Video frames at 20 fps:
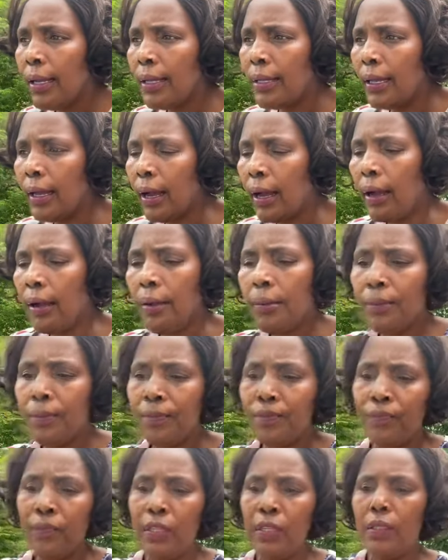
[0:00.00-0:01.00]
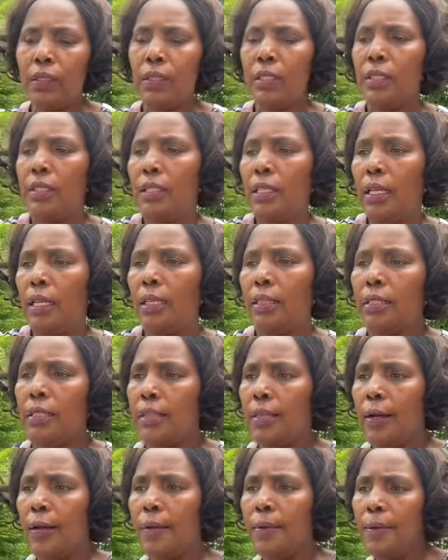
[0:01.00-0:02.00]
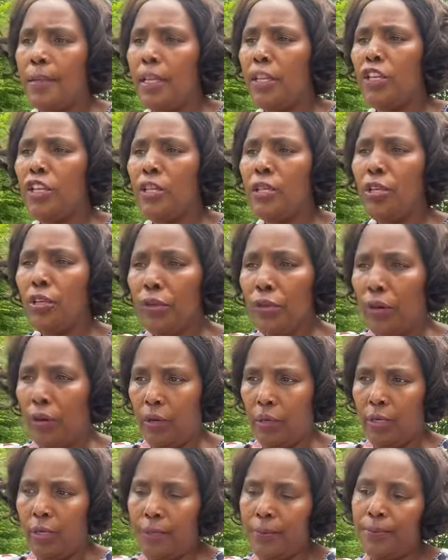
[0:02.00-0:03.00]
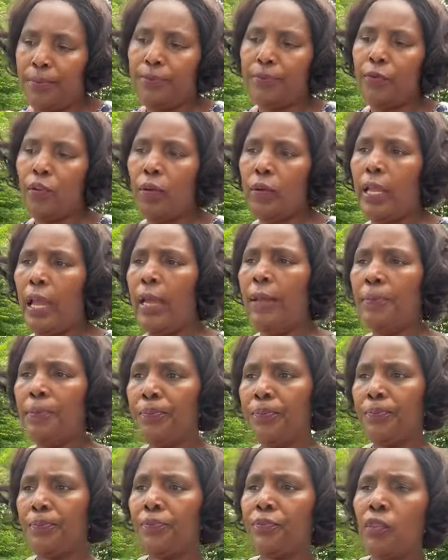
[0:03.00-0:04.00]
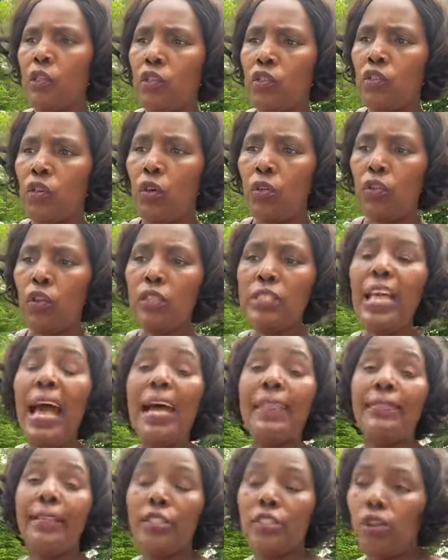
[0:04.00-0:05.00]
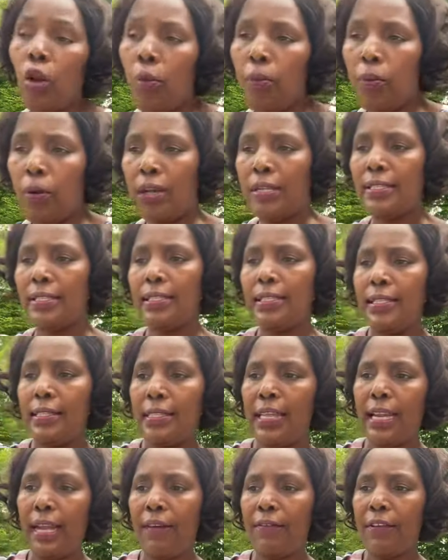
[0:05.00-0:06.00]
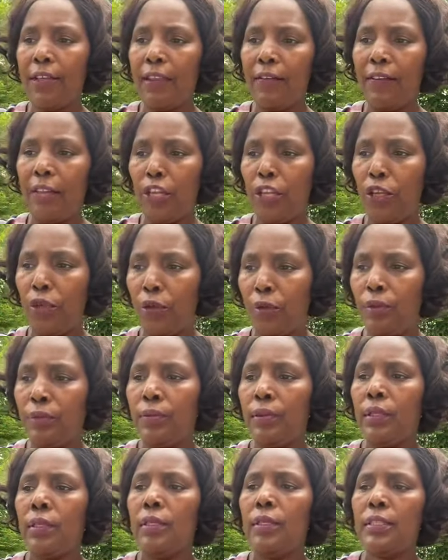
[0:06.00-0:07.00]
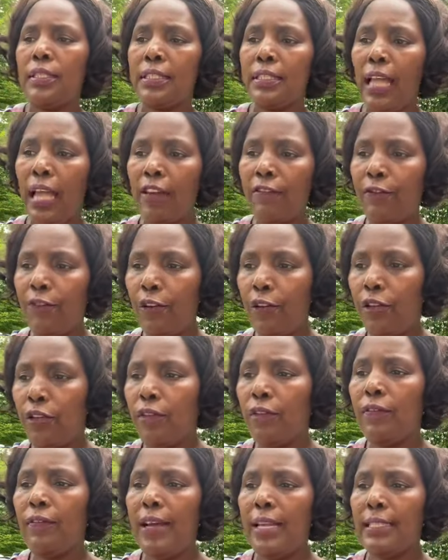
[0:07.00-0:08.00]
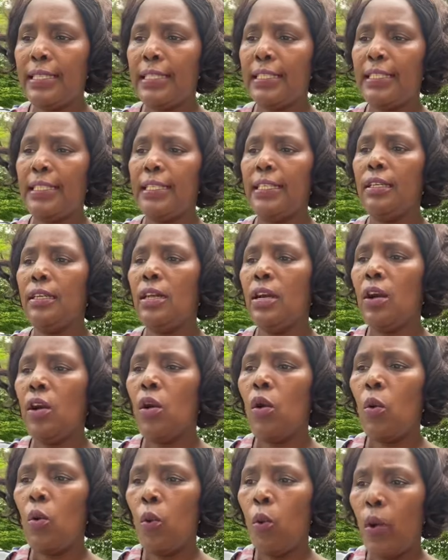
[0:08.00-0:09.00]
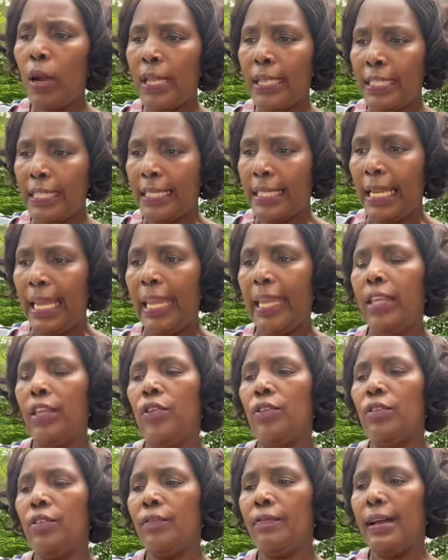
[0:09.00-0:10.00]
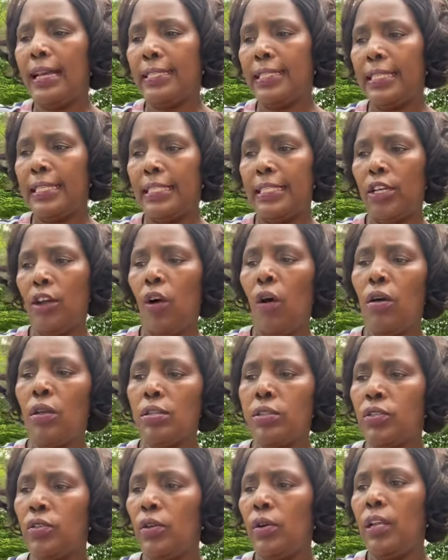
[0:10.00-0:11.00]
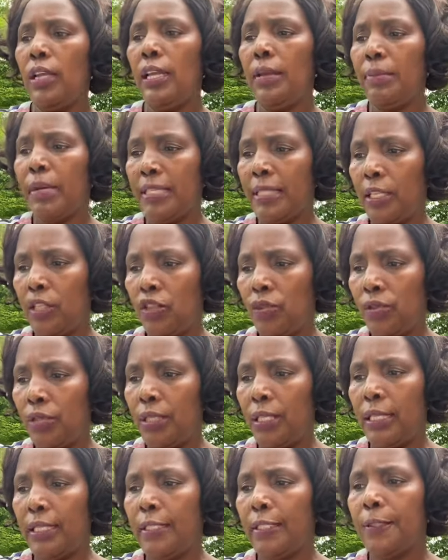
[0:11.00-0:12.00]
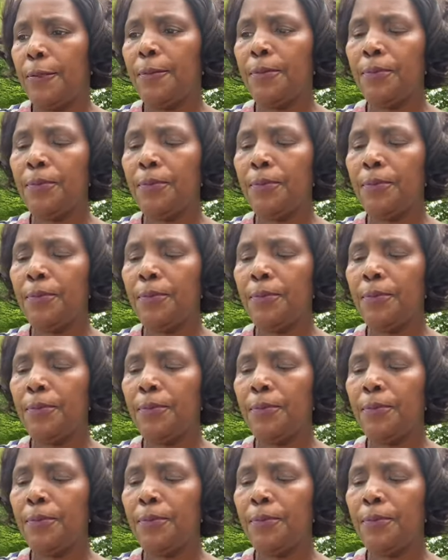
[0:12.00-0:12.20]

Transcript: um, is is is uh, in New York, okay. So those are the top ones that I've given you. Stanford University, Wesley University also in Massachusetts.